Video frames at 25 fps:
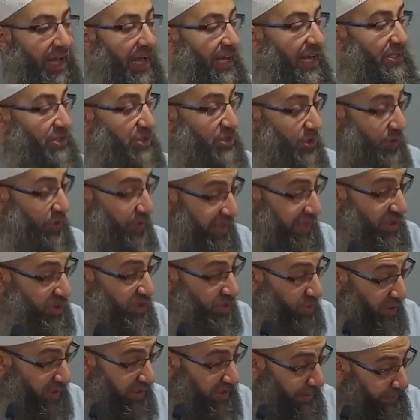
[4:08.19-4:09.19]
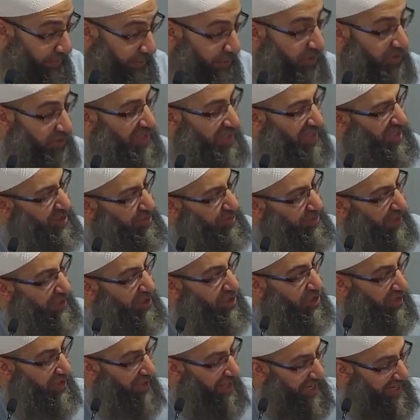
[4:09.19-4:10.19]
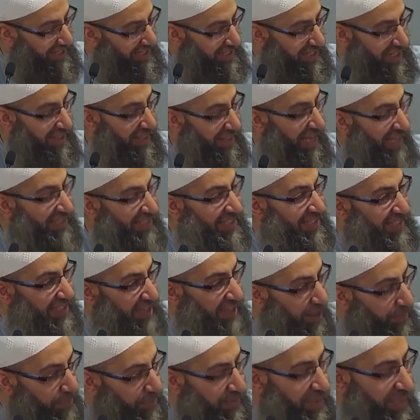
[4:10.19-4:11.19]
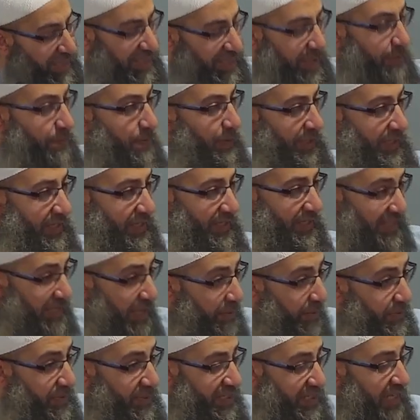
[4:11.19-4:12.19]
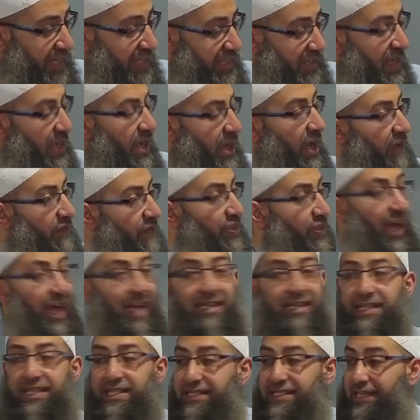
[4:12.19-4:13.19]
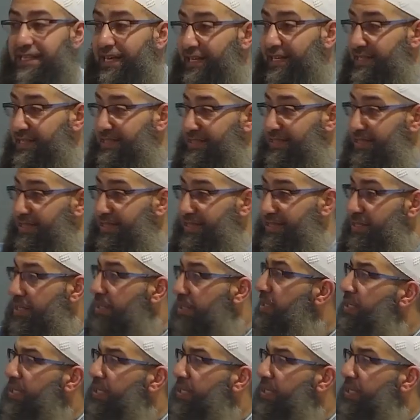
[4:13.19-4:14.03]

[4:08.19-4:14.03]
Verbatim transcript: And so this was a person specialized in that sub-discipline, subset of the hadith sciences.